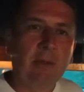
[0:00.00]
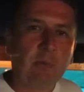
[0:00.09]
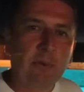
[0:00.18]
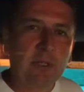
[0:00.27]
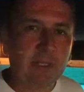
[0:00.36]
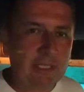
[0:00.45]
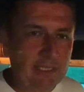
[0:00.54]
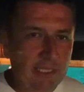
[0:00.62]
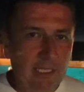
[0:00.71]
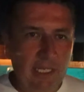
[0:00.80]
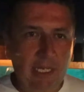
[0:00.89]

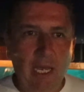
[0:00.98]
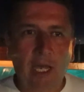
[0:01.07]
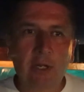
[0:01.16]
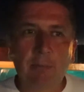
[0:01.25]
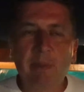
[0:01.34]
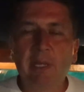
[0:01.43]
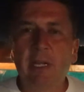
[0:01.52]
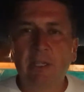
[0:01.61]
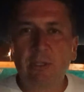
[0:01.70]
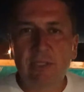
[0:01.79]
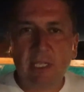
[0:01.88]
realistically, I don't plan
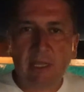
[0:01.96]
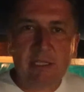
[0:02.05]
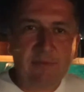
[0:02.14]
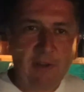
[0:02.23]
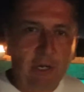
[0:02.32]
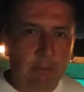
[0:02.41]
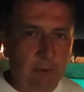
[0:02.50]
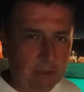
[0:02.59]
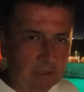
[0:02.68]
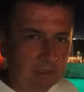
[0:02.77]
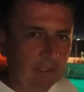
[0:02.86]
on using these
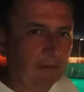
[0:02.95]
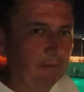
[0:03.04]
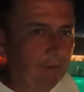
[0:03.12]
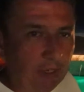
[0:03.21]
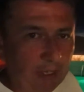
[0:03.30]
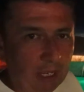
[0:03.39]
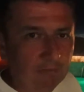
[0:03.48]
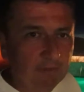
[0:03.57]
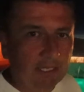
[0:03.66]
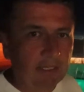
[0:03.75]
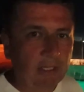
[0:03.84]
fireballs very
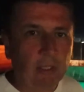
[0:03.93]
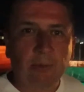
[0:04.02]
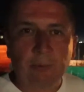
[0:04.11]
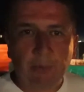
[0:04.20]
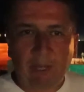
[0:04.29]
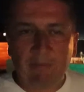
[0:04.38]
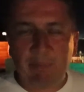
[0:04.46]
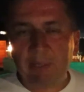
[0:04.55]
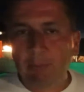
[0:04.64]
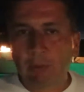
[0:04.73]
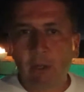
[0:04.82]
often, when we have
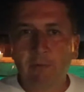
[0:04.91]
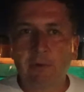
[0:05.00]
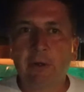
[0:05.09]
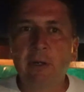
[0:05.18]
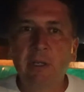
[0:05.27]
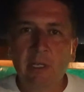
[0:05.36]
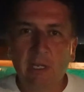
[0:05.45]
people over